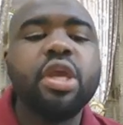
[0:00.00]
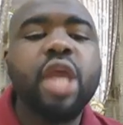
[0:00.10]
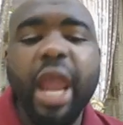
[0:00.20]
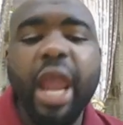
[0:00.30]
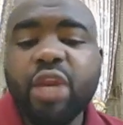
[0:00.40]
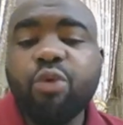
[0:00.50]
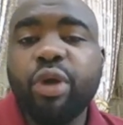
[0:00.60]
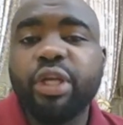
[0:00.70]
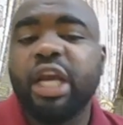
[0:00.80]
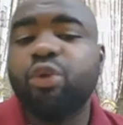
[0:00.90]

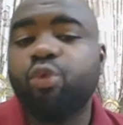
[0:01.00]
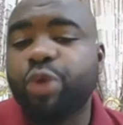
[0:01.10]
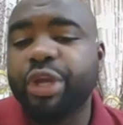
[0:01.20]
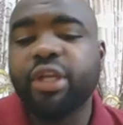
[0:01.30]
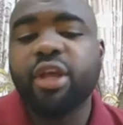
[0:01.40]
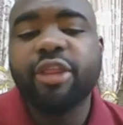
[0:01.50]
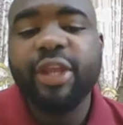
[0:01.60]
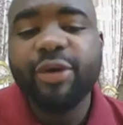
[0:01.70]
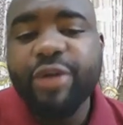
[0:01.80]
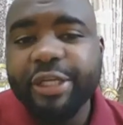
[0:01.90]
Anyone can win the
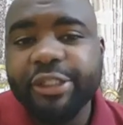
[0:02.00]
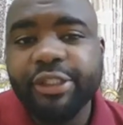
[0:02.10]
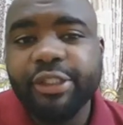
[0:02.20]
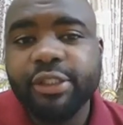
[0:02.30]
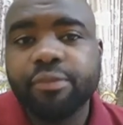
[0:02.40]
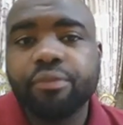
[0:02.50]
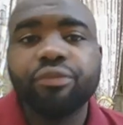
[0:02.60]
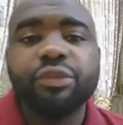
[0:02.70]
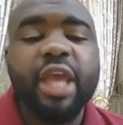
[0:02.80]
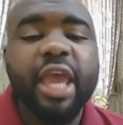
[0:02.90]
race.
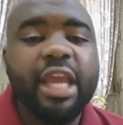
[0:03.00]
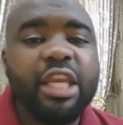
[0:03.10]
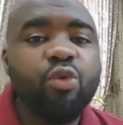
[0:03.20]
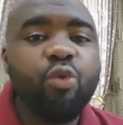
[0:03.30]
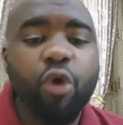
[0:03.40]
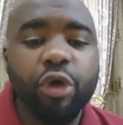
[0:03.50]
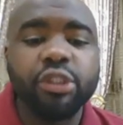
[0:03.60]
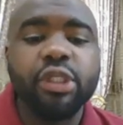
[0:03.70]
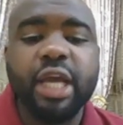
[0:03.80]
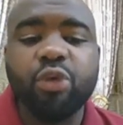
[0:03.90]
Anyone
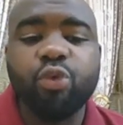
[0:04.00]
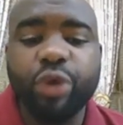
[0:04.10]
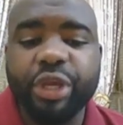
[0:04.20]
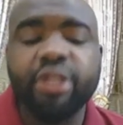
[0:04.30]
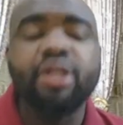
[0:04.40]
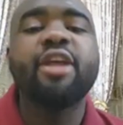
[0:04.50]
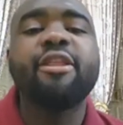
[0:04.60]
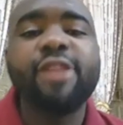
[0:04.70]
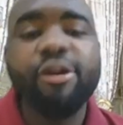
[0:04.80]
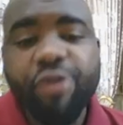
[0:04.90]
can win
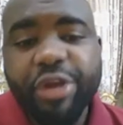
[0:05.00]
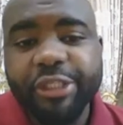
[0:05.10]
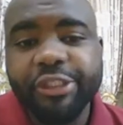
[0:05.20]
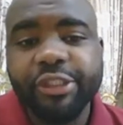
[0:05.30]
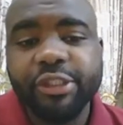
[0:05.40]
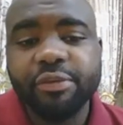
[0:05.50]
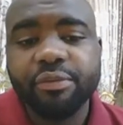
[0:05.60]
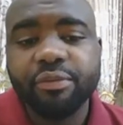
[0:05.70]
the race.